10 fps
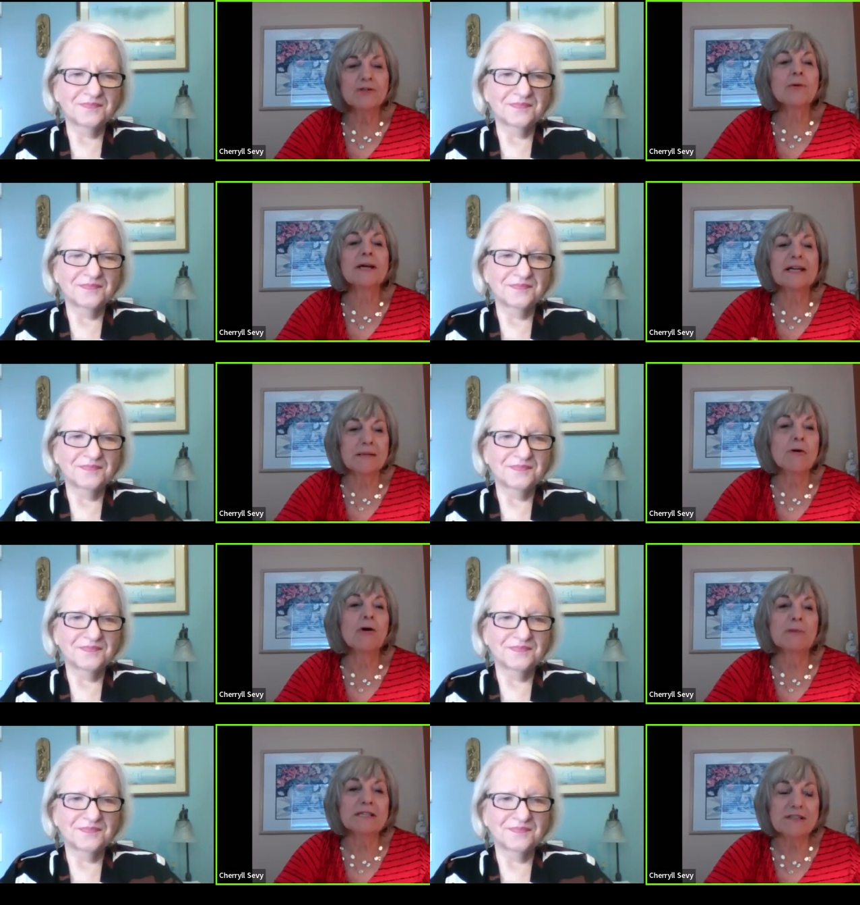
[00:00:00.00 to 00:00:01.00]
Speaker 1: joy in the
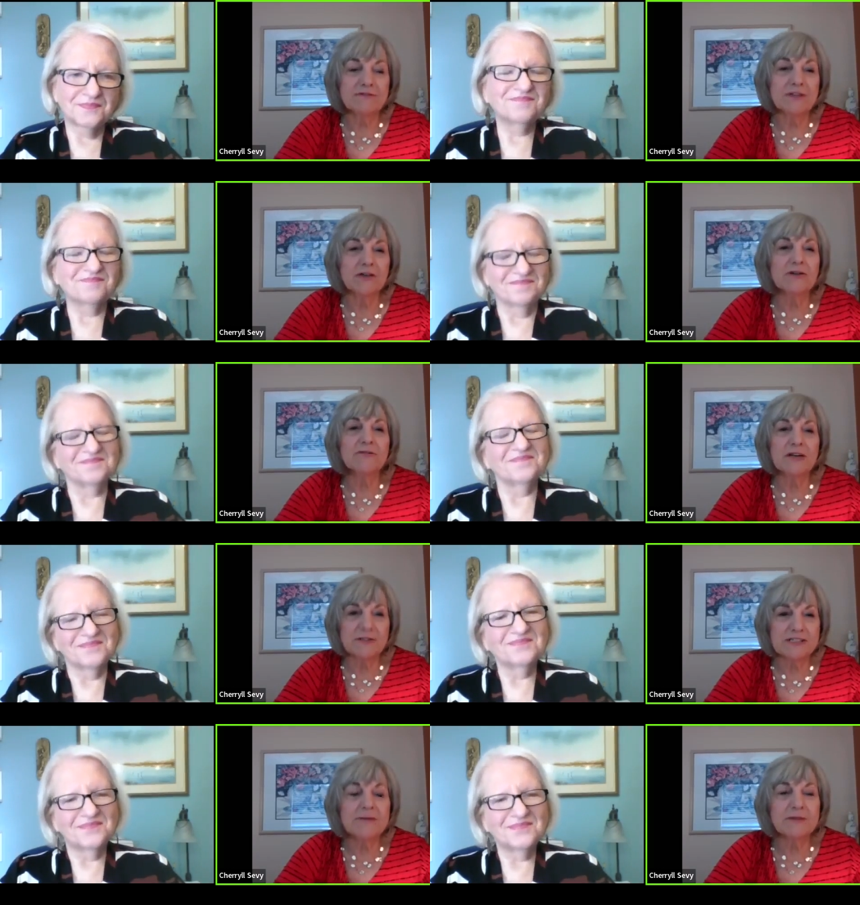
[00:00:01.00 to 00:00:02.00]
moment if you know mm-hmm.
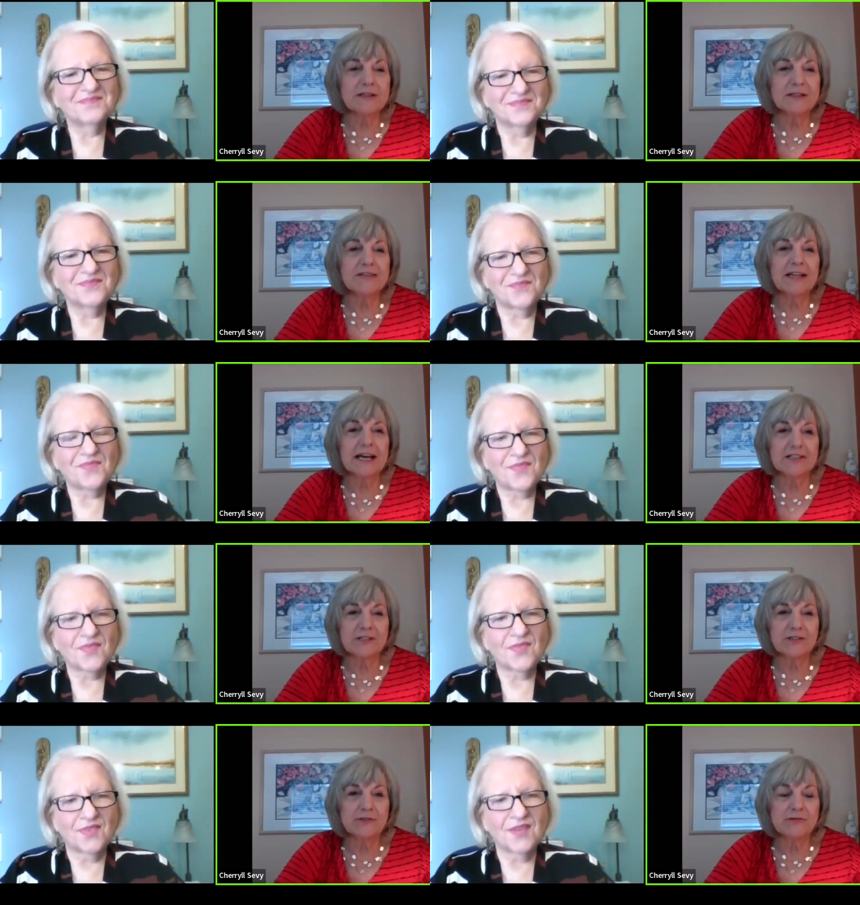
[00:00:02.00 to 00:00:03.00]
if, if it's something that they
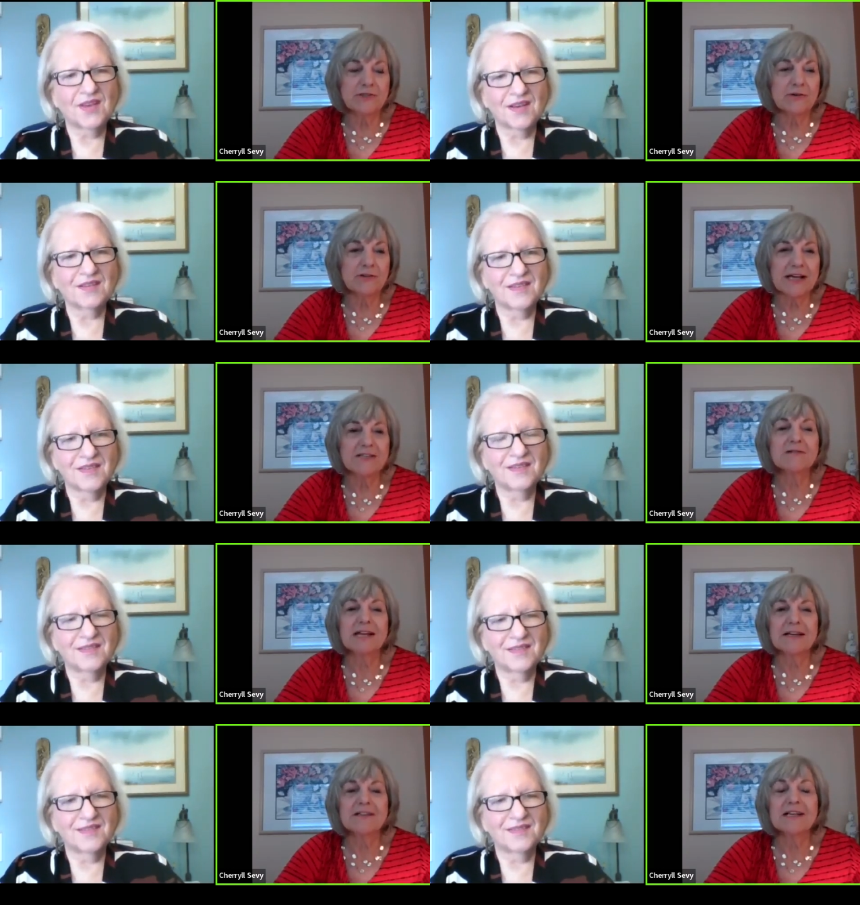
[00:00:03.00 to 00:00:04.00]
like to do. So that's
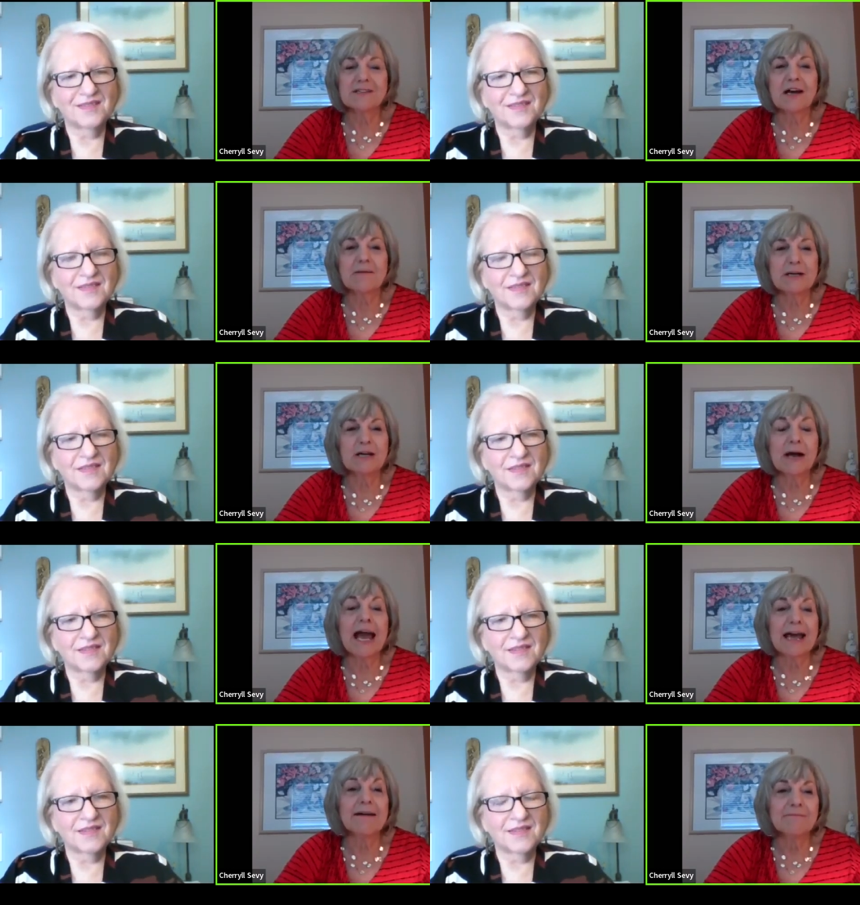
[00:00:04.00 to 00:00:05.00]
that that's gotta be
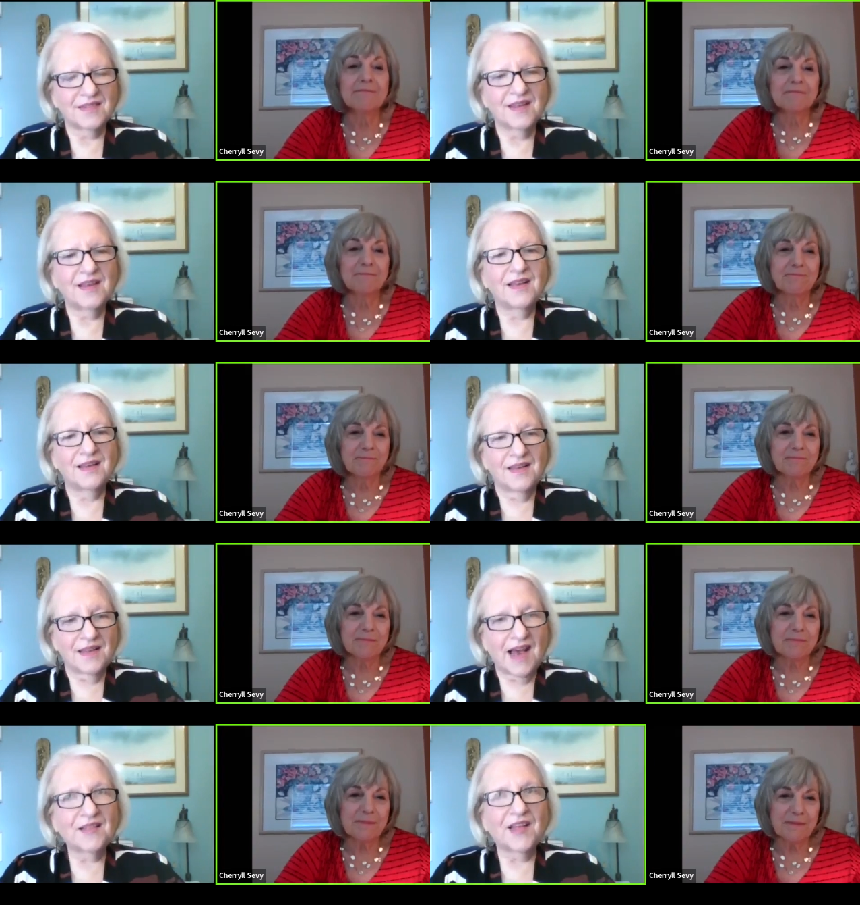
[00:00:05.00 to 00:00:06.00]
okay.
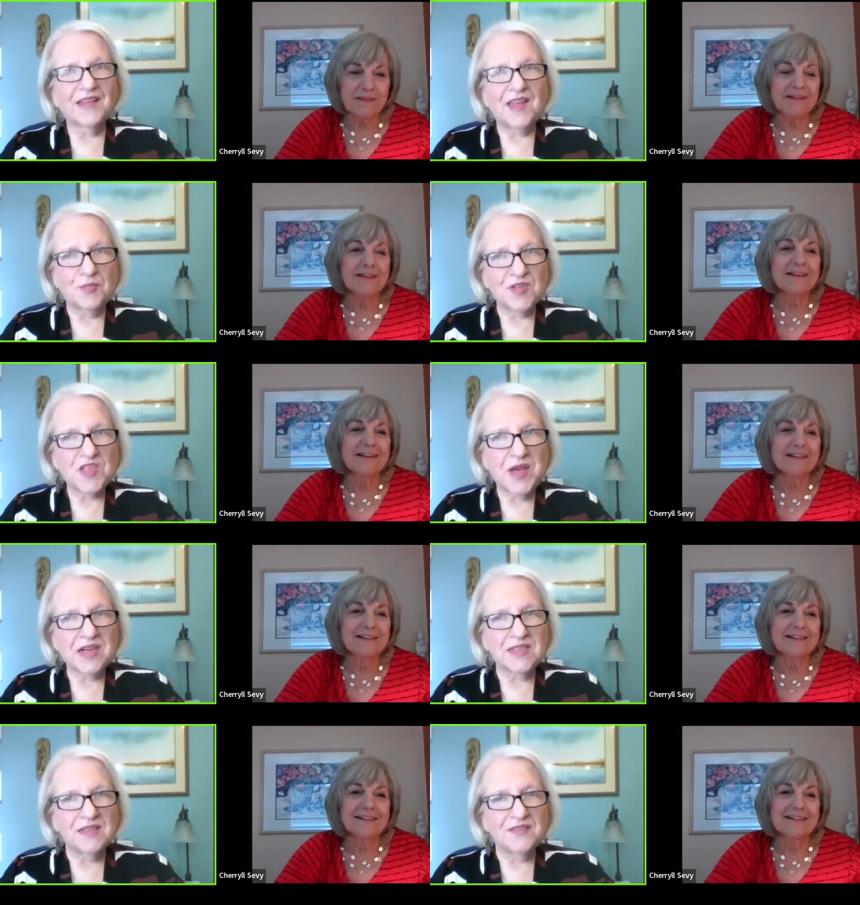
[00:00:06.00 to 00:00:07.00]
Speaker 2: I like that
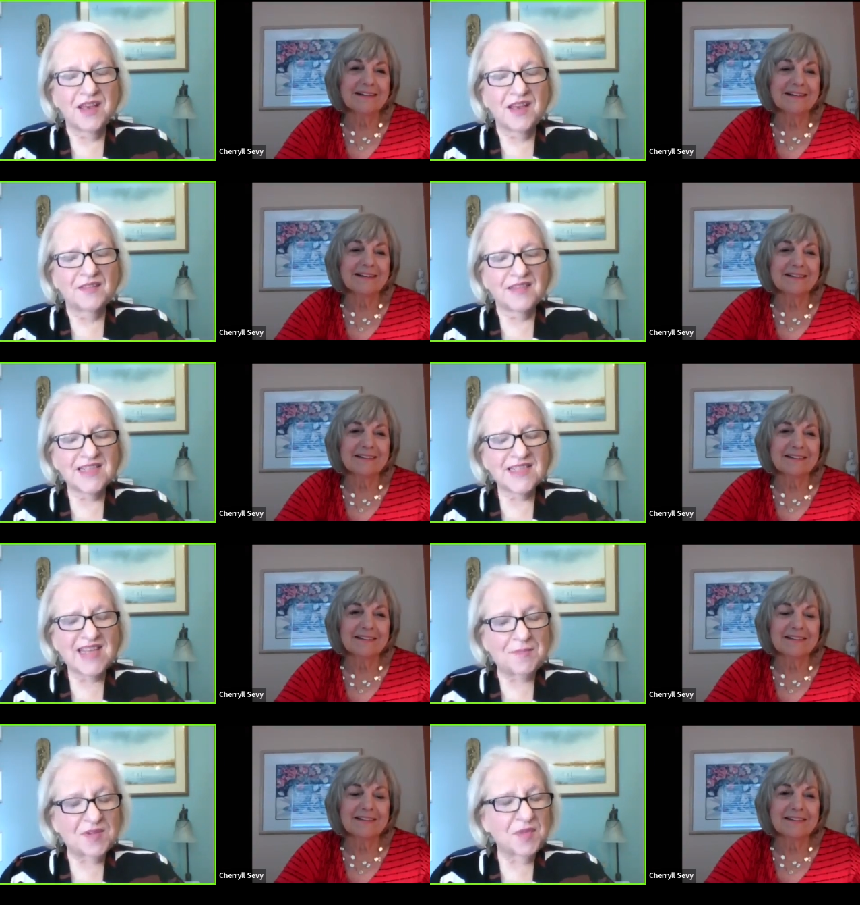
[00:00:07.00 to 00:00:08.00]
perspective. This has
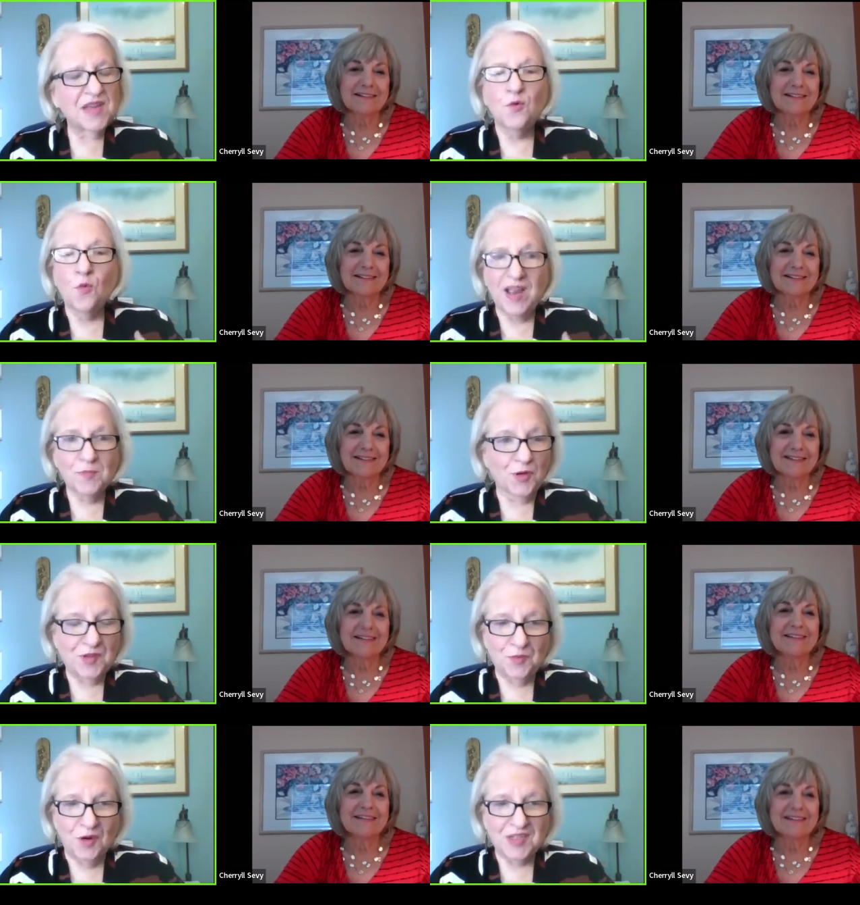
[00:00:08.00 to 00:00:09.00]
happened to me way more
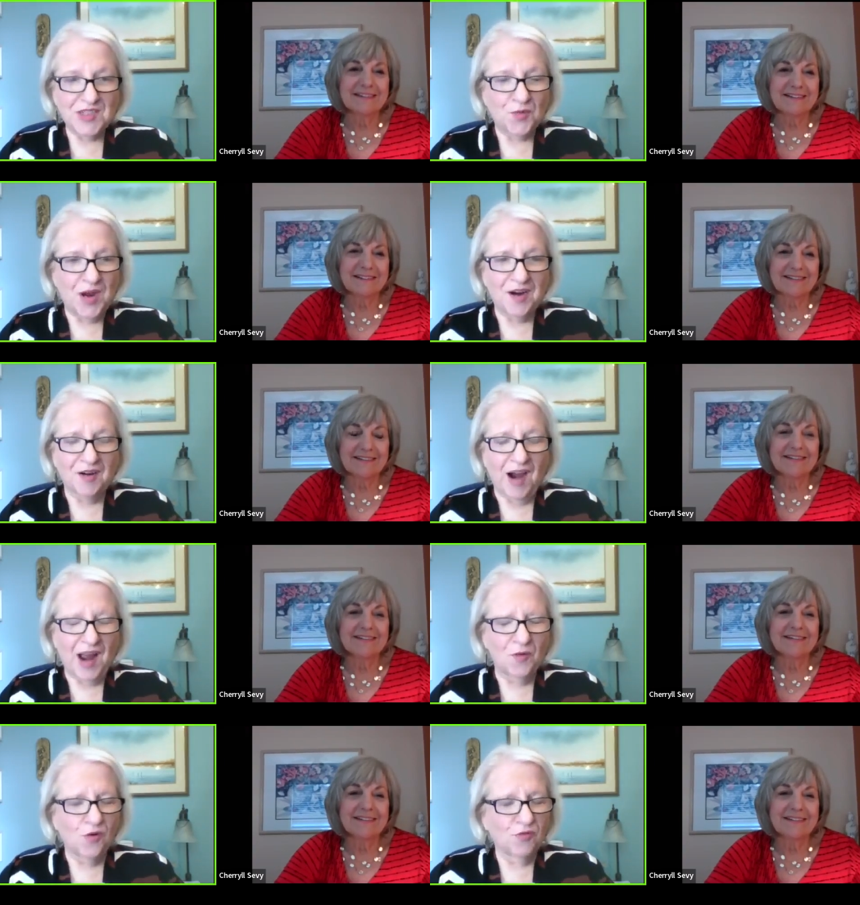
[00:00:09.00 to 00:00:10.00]
than once where
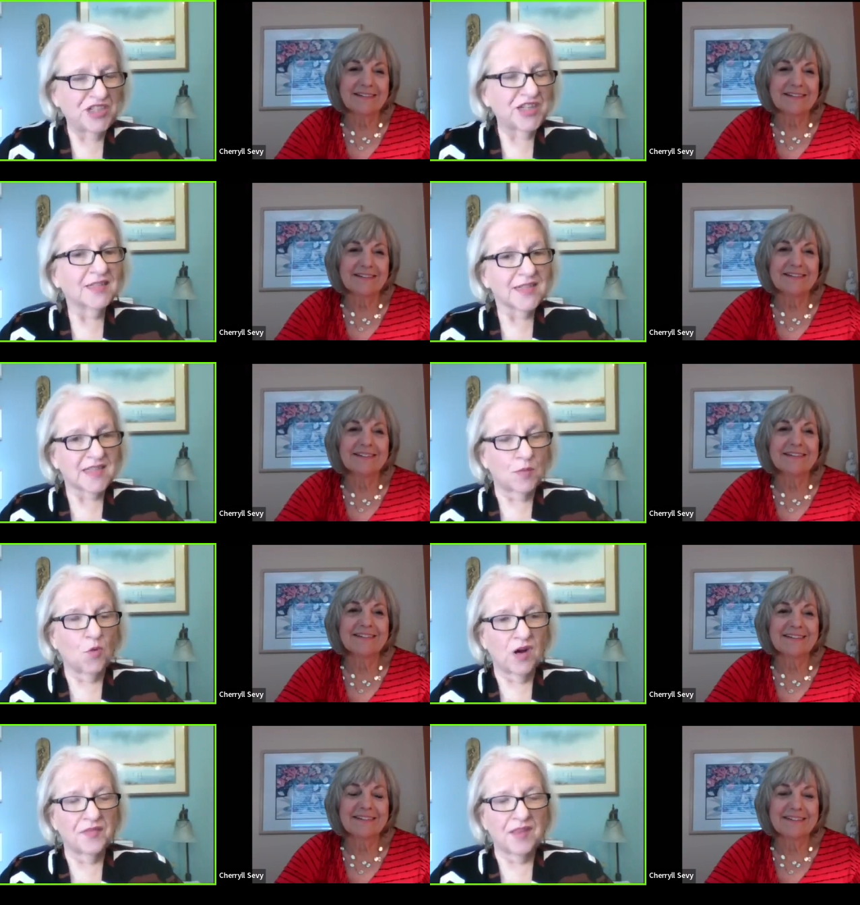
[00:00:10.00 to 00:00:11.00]
I will reach out to
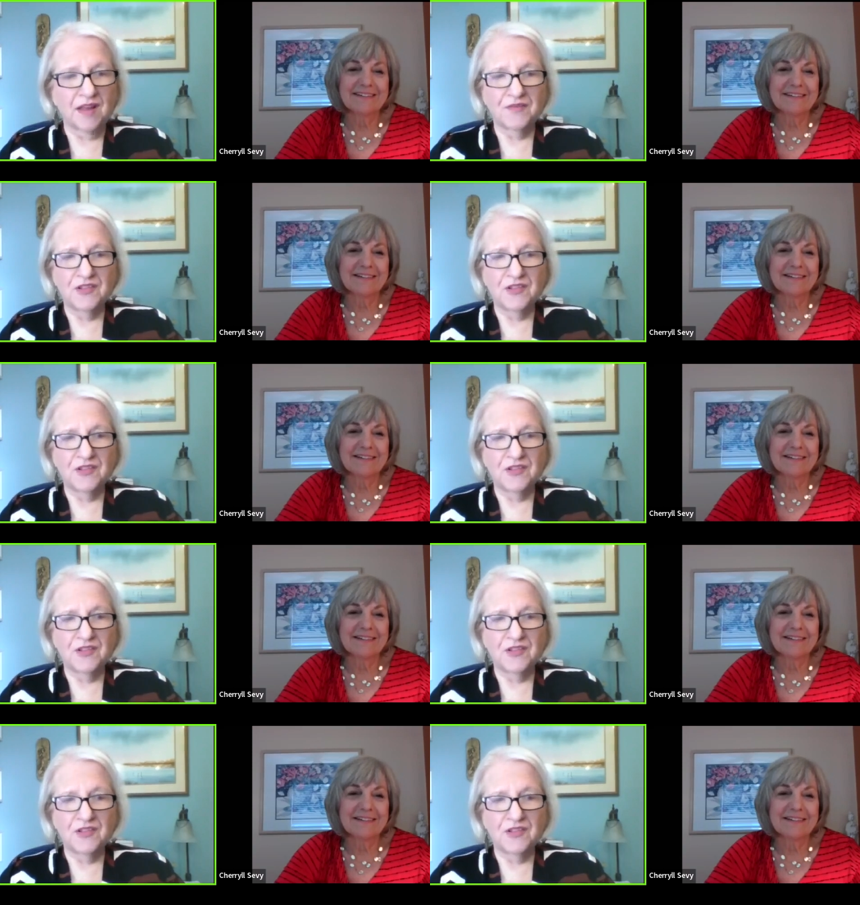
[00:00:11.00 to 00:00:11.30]
someone that I